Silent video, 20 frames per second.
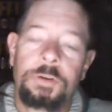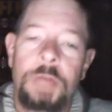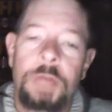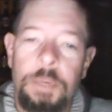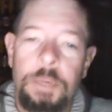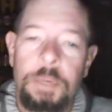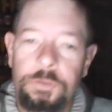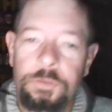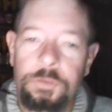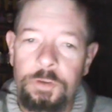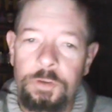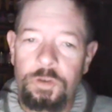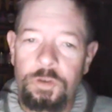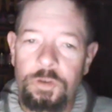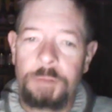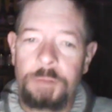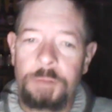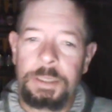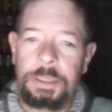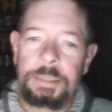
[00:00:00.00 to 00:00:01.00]
it was so
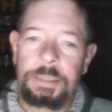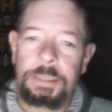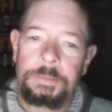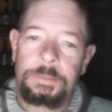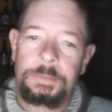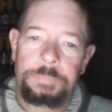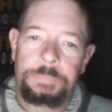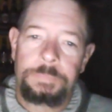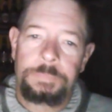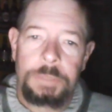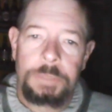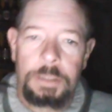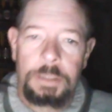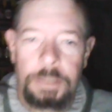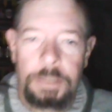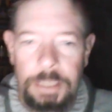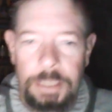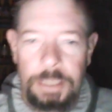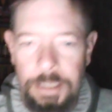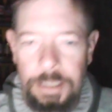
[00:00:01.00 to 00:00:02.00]
troubling,"
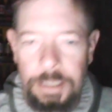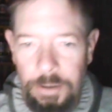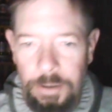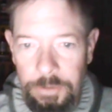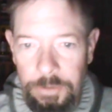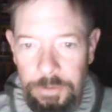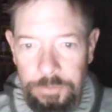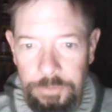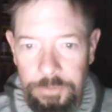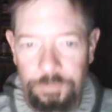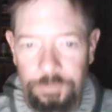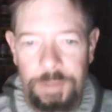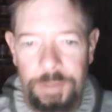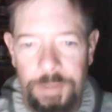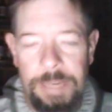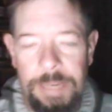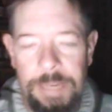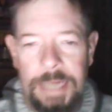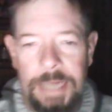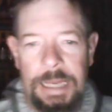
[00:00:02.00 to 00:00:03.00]
and all this
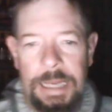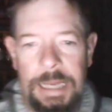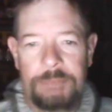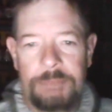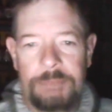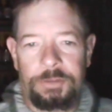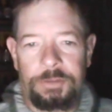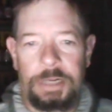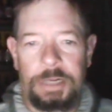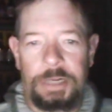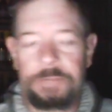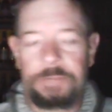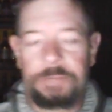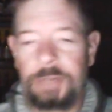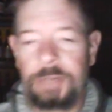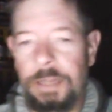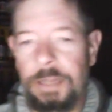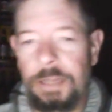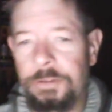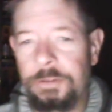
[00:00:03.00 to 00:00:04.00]
feedback after. I
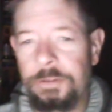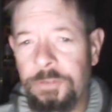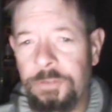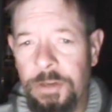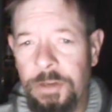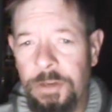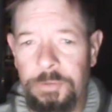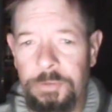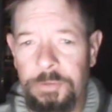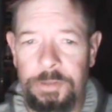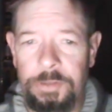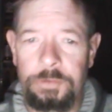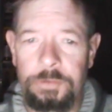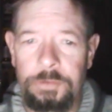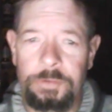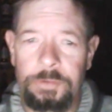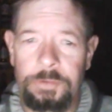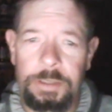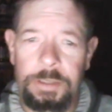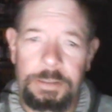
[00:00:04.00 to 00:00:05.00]
said, I just thought it was
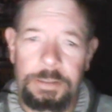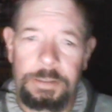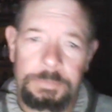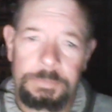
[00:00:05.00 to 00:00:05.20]
interesting.